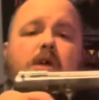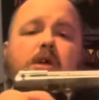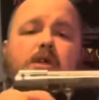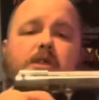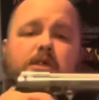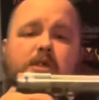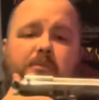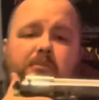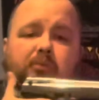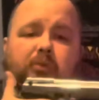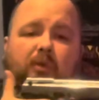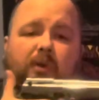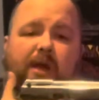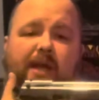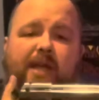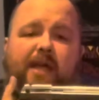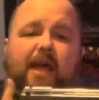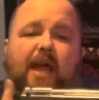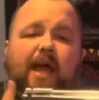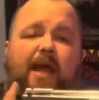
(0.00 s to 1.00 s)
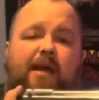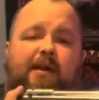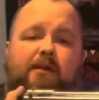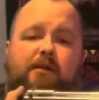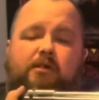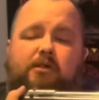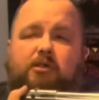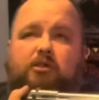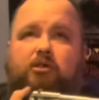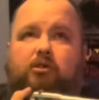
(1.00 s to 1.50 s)
to bring and
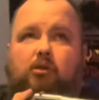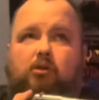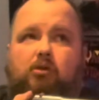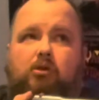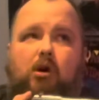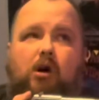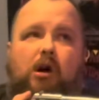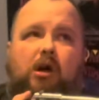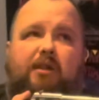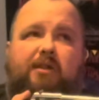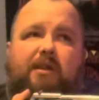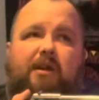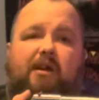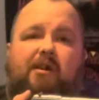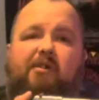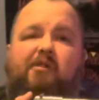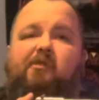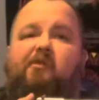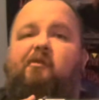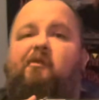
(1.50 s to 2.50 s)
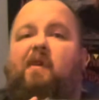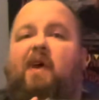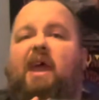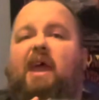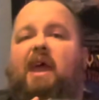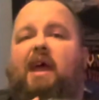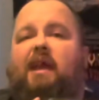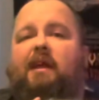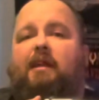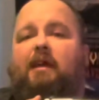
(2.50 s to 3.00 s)
so-called
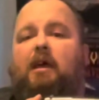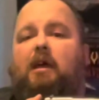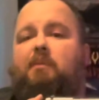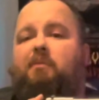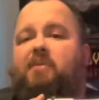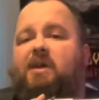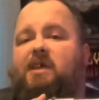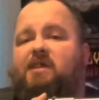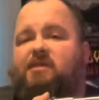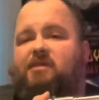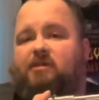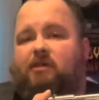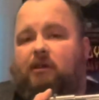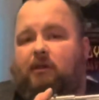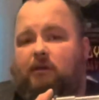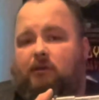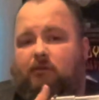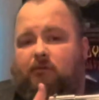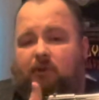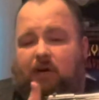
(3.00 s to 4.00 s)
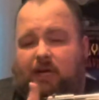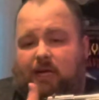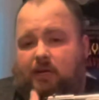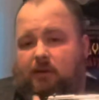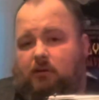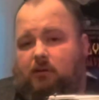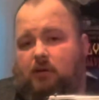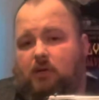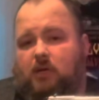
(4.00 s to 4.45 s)
fan a pistol, right?